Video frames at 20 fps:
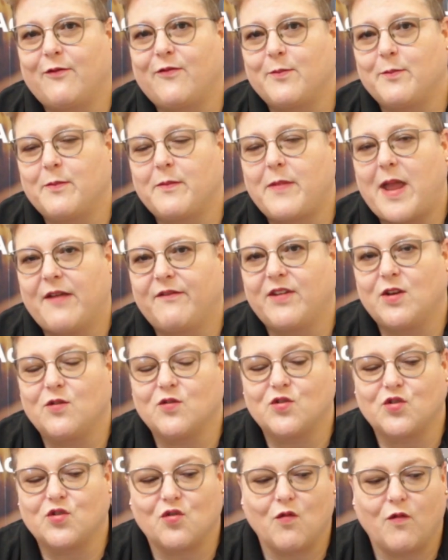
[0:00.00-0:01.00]
from having your
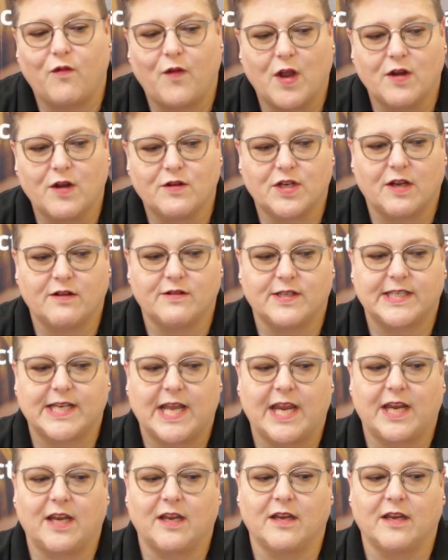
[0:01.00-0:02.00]
school photos
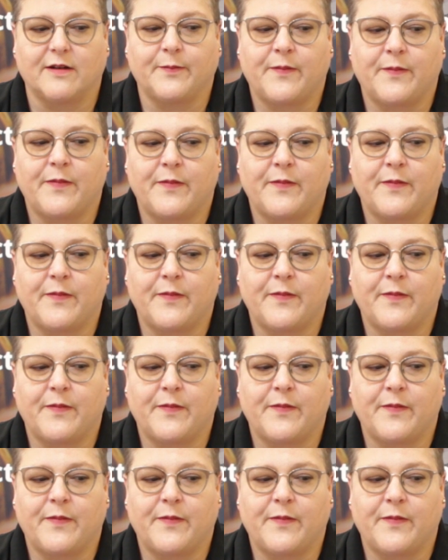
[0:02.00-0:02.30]
taken,